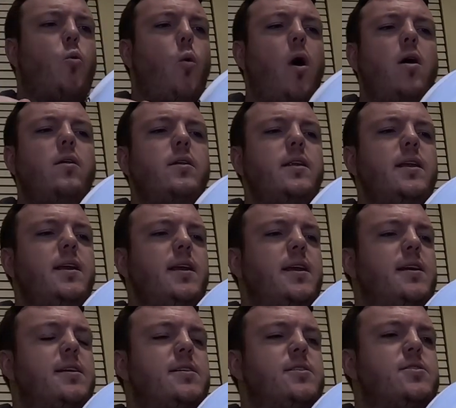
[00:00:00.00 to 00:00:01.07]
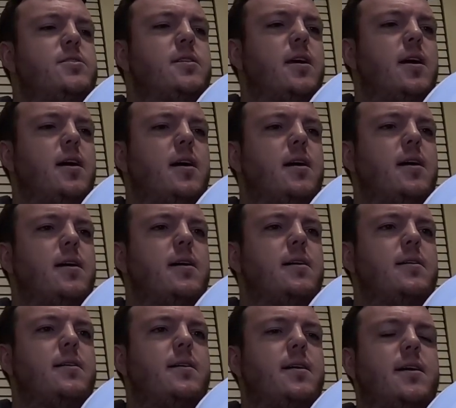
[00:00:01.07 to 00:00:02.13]
quality is,
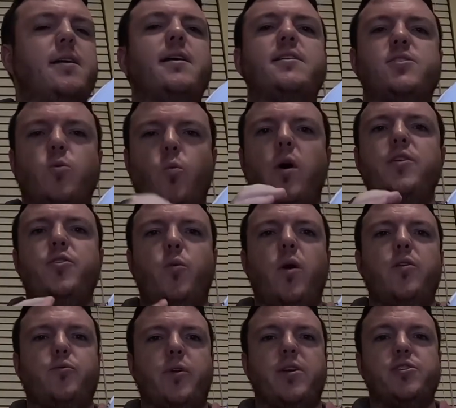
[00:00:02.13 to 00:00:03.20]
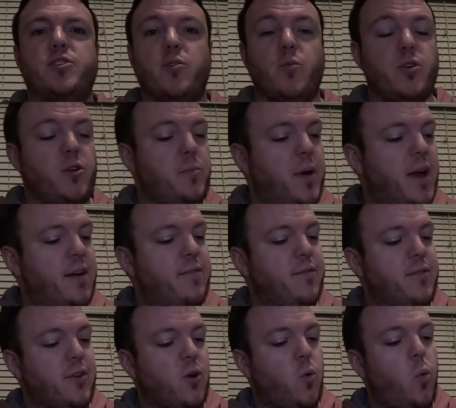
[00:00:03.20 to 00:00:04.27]
it's a 1-to-1 ratio when you pay
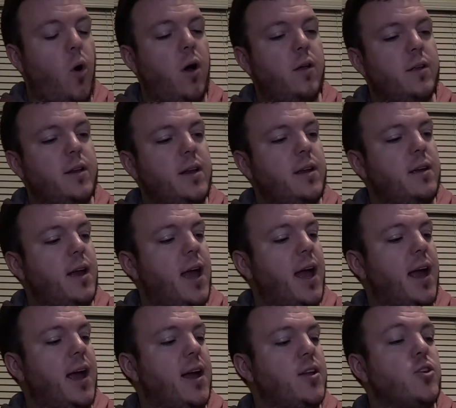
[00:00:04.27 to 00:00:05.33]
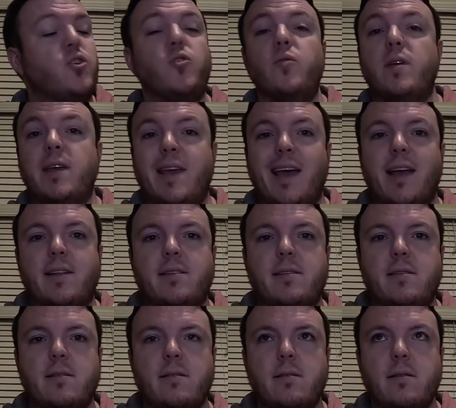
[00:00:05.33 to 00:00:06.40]
for the quality and you get,
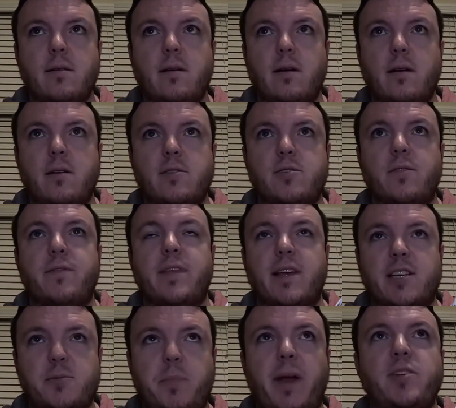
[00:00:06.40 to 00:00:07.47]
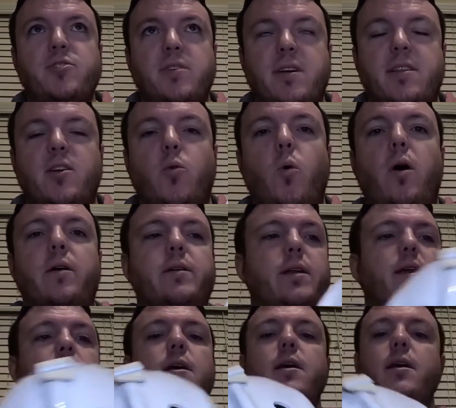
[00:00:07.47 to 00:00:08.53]
so for the expense, you get the
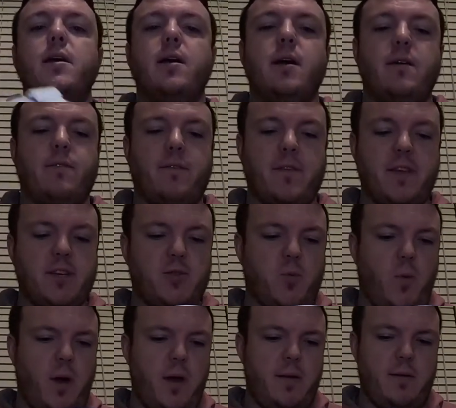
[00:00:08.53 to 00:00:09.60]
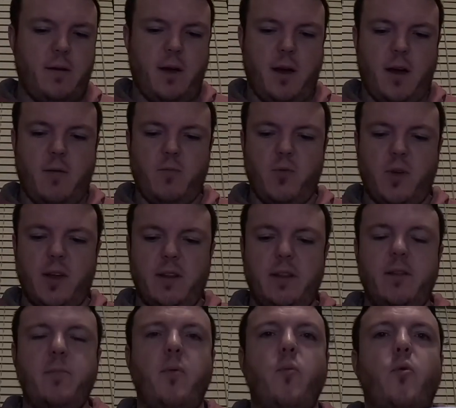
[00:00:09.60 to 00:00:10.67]
quality. For this one, you get a
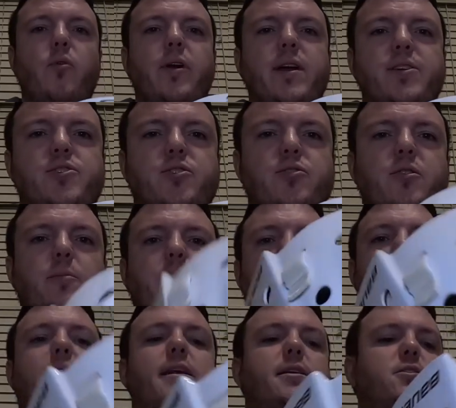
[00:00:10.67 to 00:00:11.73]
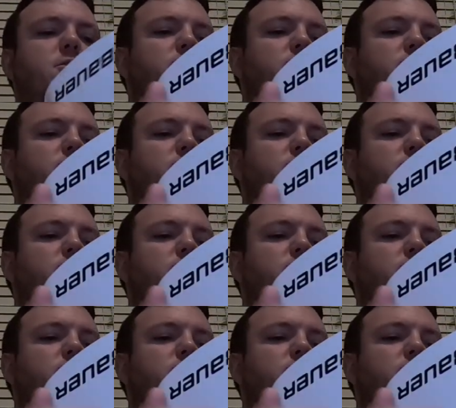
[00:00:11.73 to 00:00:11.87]
little bit more internal padding.